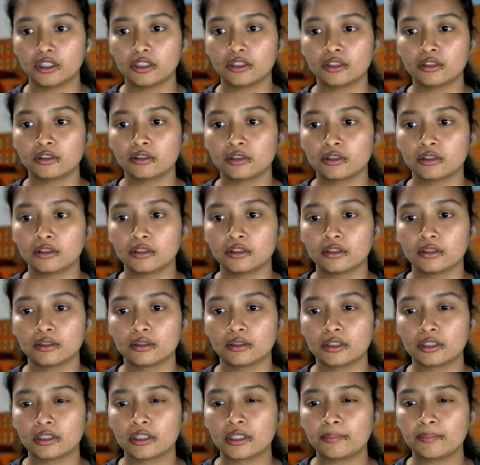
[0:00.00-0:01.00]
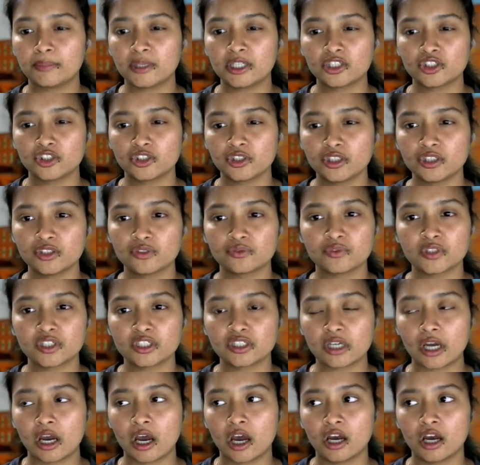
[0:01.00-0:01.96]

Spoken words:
In the pictures which